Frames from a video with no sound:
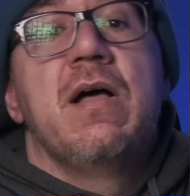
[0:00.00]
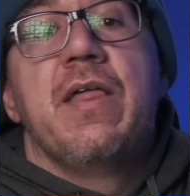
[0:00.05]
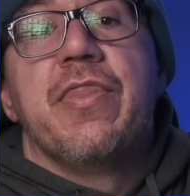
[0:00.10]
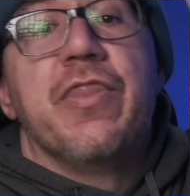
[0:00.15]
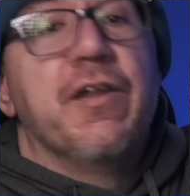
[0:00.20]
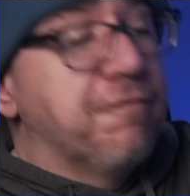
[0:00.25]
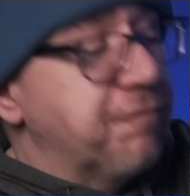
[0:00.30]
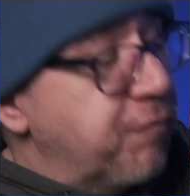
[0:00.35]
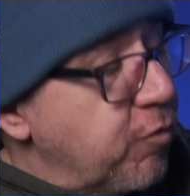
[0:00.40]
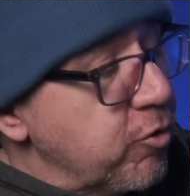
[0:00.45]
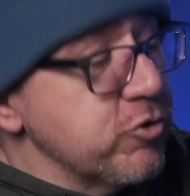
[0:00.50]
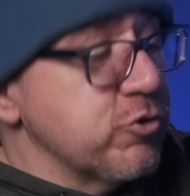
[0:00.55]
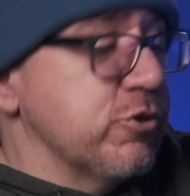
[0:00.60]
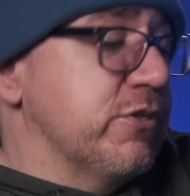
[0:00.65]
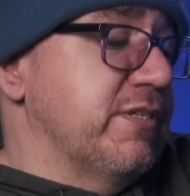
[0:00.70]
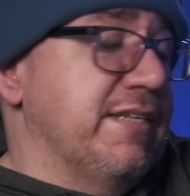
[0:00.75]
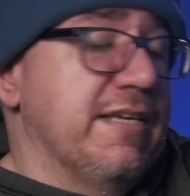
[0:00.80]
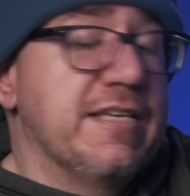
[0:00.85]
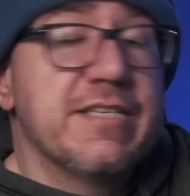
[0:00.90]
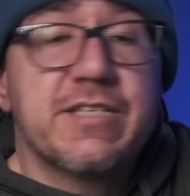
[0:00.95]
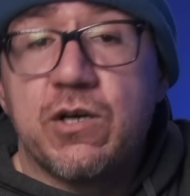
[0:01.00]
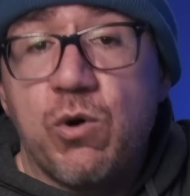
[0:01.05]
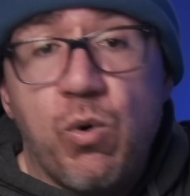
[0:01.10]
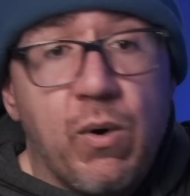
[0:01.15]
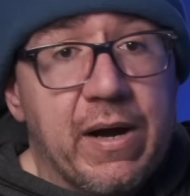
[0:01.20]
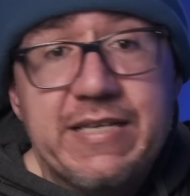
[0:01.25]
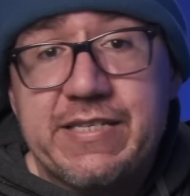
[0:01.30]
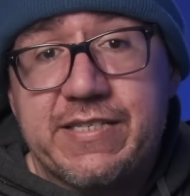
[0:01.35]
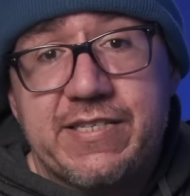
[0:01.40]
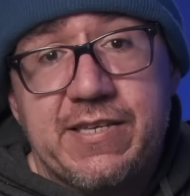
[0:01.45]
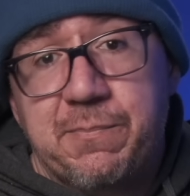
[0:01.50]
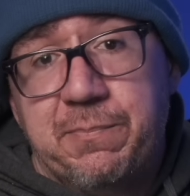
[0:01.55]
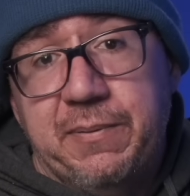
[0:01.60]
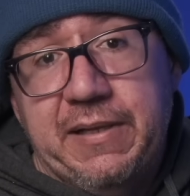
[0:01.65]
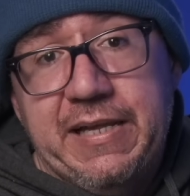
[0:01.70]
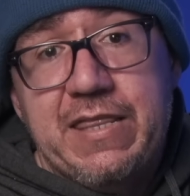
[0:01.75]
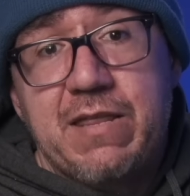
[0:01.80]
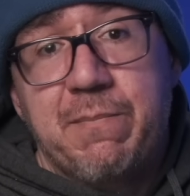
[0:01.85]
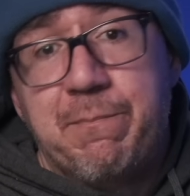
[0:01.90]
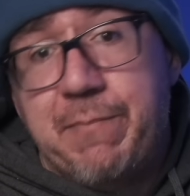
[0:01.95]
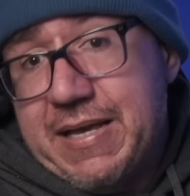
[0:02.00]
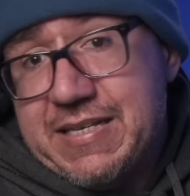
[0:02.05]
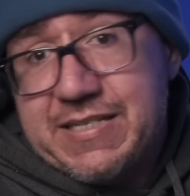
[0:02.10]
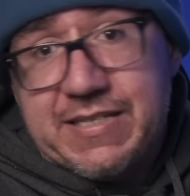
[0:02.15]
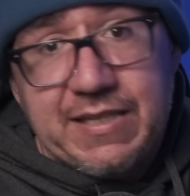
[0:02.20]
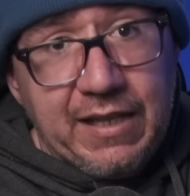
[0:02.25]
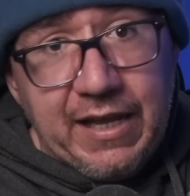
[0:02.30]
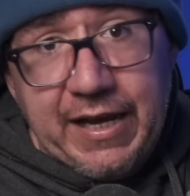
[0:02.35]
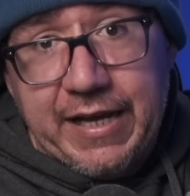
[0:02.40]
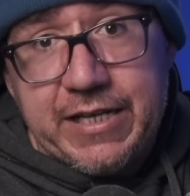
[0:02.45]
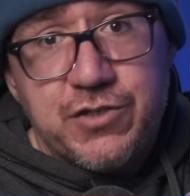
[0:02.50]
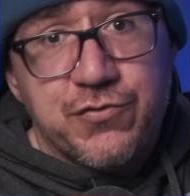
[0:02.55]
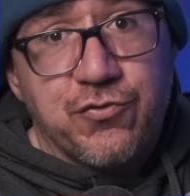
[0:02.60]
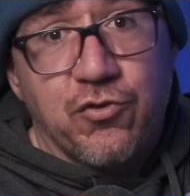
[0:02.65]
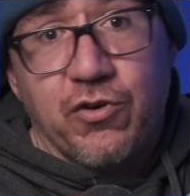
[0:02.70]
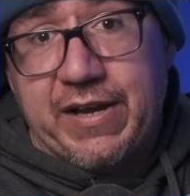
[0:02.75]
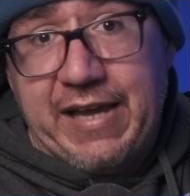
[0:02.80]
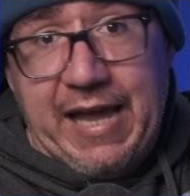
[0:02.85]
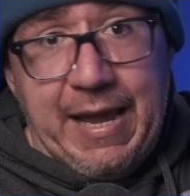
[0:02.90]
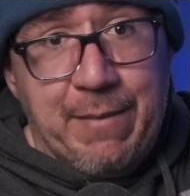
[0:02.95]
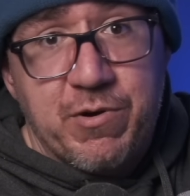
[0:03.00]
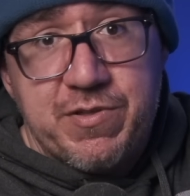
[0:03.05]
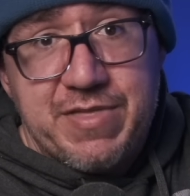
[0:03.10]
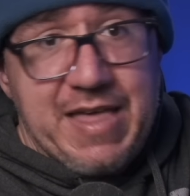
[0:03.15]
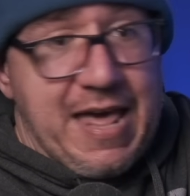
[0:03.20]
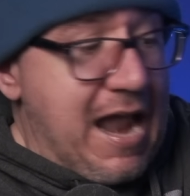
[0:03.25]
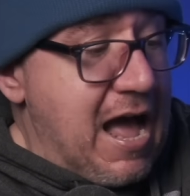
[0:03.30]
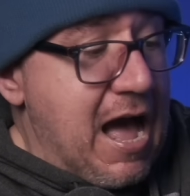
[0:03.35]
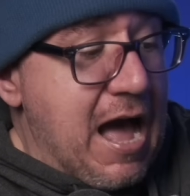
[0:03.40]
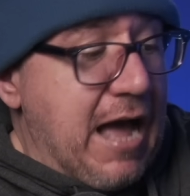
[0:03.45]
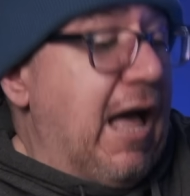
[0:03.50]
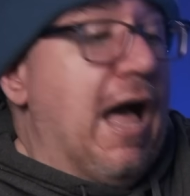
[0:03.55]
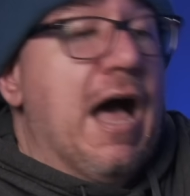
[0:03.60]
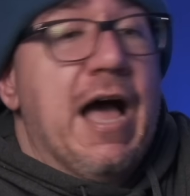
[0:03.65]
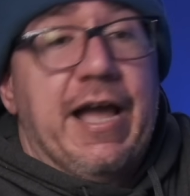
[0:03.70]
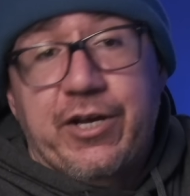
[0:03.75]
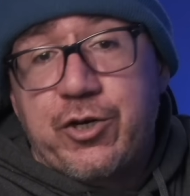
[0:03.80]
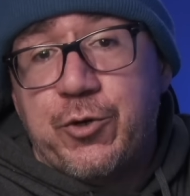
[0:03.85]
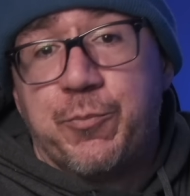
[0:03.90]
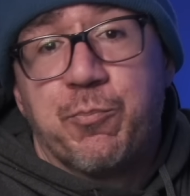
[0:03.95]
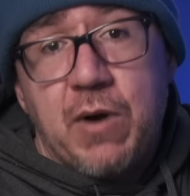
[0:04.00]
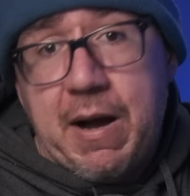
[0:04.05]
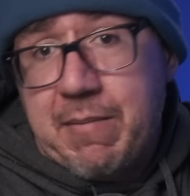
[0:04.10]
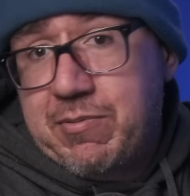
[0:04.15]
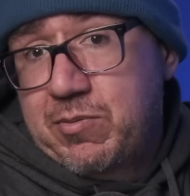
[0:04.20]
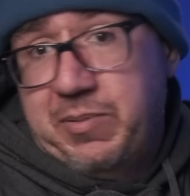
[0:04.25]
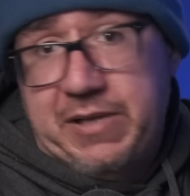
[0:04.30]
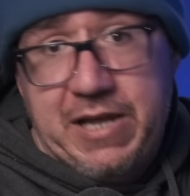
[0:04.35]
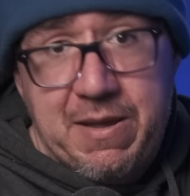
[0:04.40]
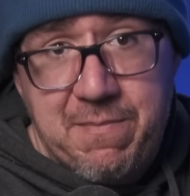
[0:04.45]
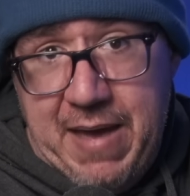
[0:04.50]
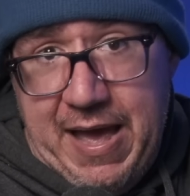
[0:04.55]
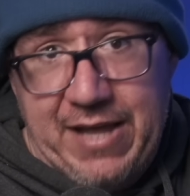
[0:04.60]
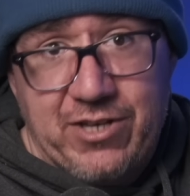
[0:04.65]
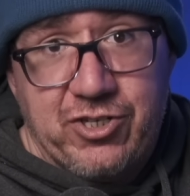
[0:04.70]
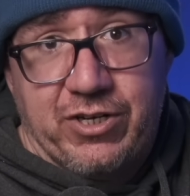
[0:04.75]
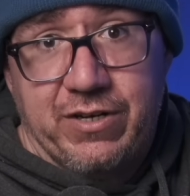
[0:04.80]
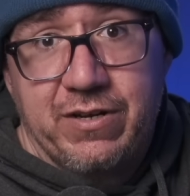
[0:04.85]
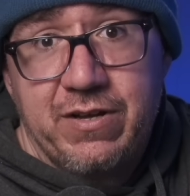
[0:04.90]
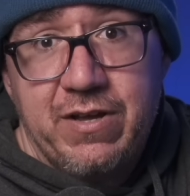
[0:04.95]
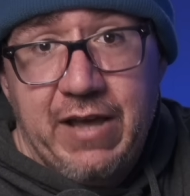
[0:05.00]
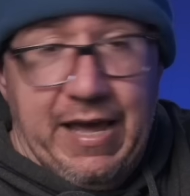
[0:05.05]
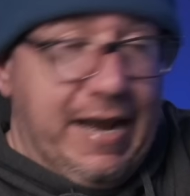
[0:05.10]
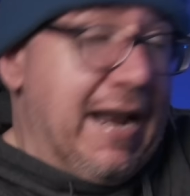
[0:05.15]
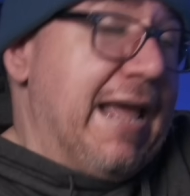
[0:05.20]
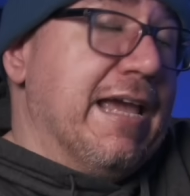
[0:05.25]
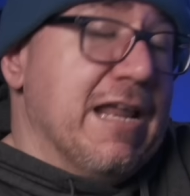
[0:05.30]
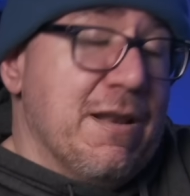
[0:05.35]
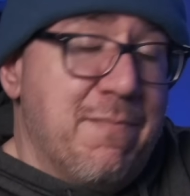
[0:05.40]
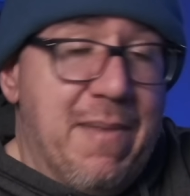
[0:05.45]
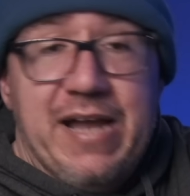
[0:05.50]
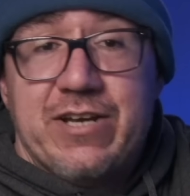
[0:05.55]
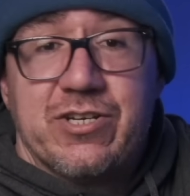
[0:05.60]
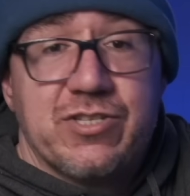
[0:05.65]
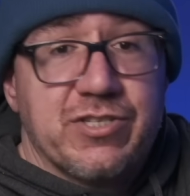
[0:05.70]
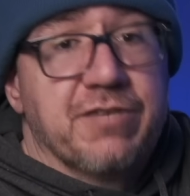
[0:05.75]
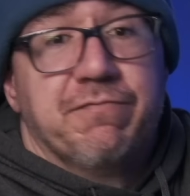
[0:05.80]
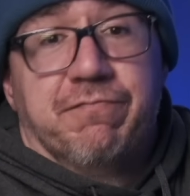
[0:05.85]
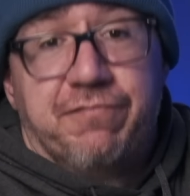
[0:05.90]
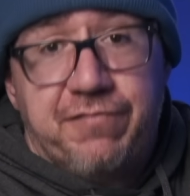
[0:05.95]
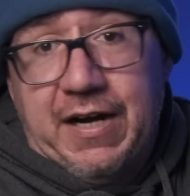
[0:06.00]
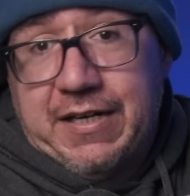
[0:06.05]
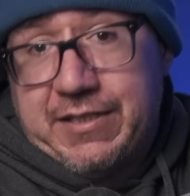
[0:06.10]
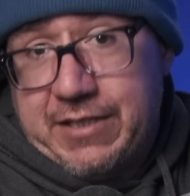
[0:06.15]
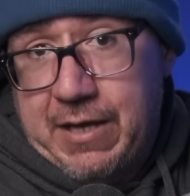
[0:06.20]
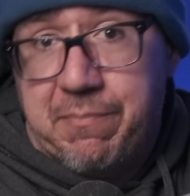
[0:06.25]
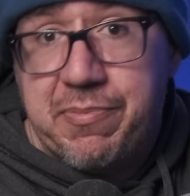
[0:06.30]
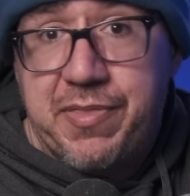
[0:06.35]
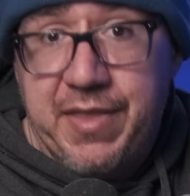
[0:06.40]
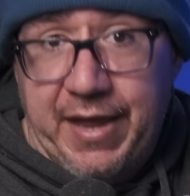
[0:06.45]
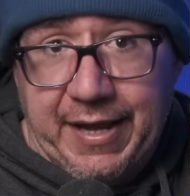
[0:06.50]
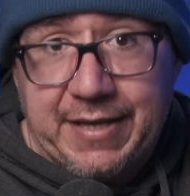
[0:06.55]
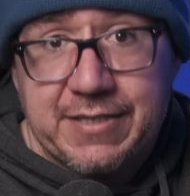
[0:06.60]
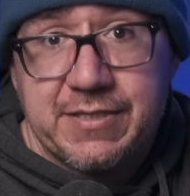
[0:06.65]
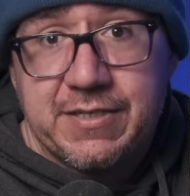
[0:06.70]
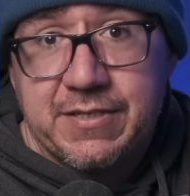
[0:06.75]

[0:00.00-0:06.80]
The Fortress is quite simply the best luggage for a gamer that I could probably imagine, and I can imagine some fucked up things.